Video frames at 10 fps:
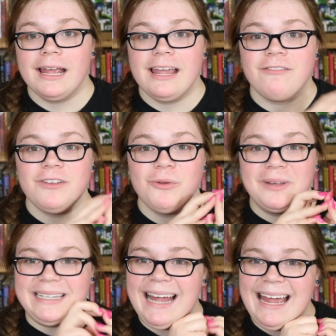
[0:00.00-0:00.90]
if you
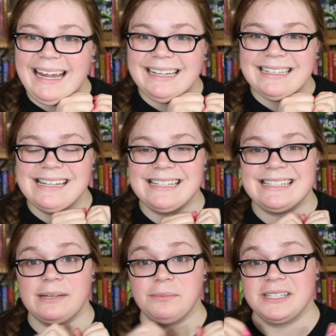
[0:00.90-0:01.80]
would like,
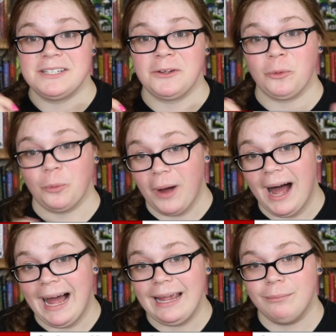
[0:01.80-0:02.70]

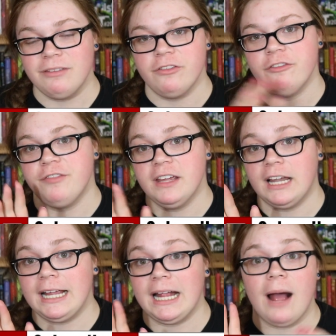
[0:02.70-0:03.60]
subscribe if you feel
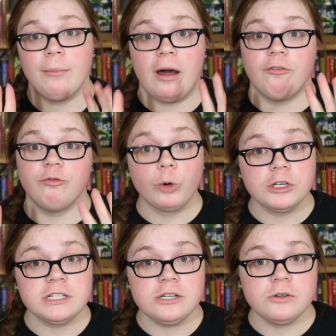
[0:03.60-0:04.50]
like it. I'm not
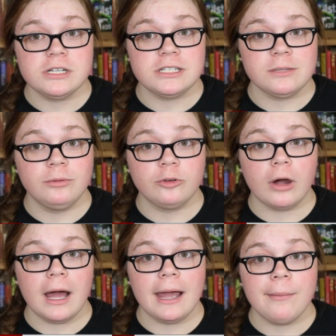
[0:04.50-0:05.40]
forcing you to
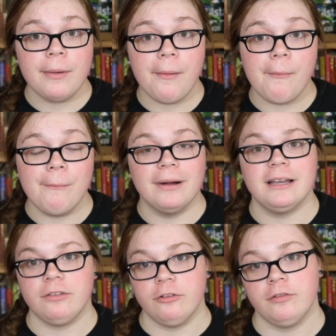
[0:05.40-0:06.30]
subscribe, but
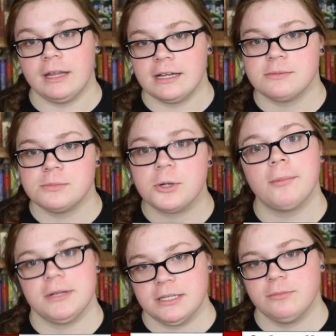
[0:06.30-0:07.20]
if you feel like
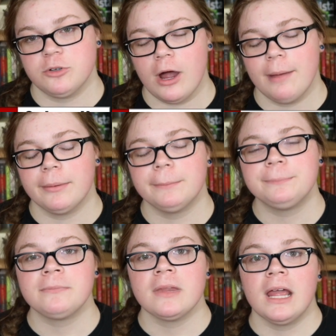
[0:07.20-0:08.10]
subscribing, subscribe.
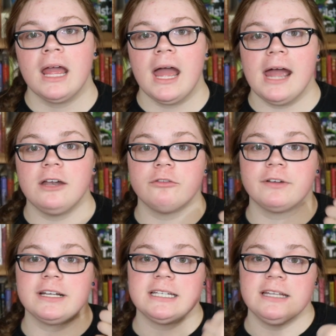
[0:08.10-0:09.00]
And don't
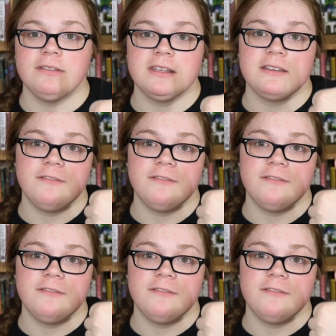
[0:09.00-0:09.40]
forget to give this